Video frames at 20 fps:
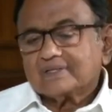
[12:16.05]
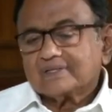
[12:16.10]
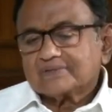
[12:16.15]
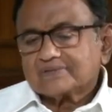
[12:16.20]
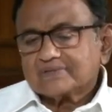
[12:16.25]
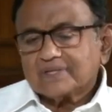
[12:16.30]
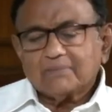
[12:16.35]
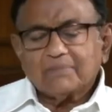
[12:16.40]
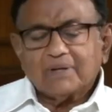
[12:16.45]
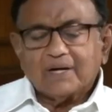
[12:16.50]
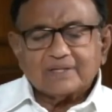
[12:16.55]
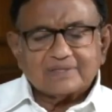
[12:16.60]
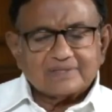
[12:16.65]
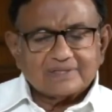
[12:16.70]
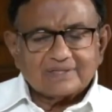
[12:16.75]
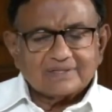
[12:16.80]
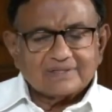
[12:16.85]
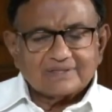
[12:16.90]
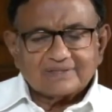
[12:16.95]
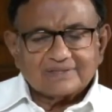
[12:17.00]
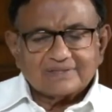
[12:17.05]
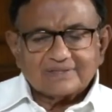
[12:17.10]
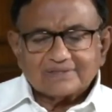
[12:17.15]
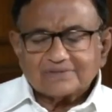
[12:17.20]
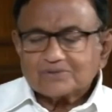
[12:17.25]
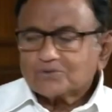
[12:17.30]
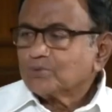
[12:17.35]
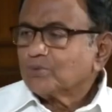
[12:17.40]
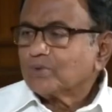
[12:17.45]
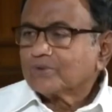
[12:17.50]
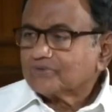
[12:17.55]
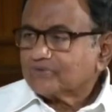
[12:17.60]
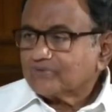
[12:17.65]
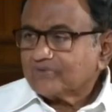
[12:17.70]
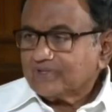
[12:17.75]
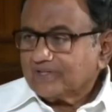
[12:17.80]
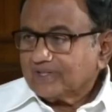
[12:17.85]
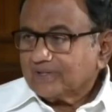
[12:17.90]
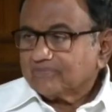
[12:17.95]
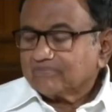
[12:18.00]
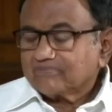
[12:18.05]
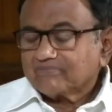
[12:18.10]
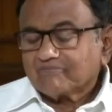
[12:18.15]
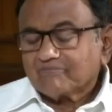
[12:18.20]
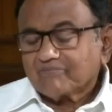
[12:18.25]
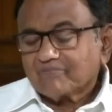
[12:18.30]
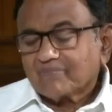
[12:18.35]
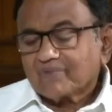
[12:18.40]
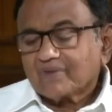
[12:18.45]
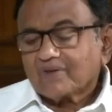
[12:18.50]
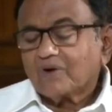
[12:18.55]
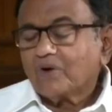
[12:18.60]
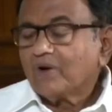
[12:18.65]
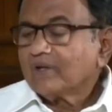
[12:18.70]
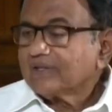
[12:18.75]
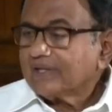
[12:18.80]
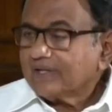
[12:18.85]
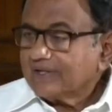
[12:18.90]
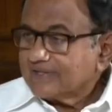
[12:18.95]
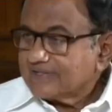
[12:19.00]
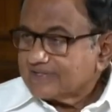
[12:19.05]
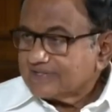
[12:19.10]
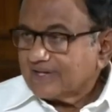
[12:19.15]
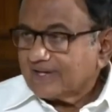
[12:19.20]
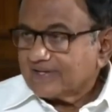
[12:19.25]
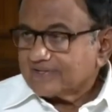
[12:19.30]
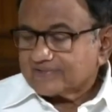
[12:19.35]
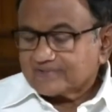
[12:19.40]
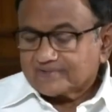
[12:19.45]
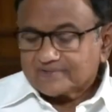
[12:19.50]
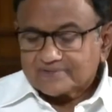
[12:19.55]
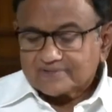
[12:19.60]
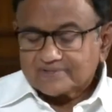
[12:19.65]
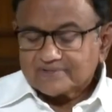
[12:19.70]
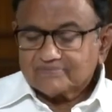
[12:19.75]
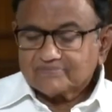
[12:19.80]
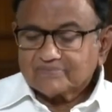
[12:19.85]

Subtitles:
sub-article 2 or 3, all that it says is,